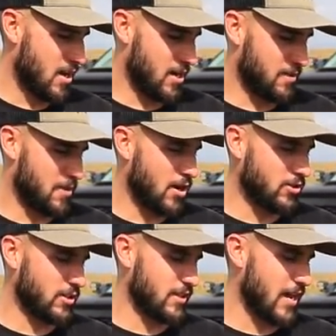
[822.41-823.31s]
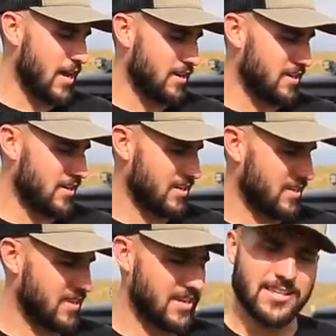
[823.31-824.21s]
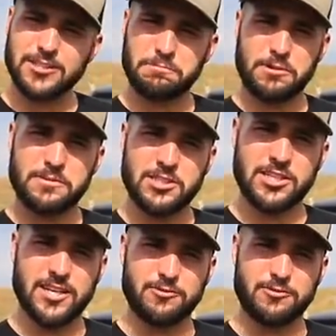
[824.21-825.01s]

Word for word: Other than that, I think that's pretty much it.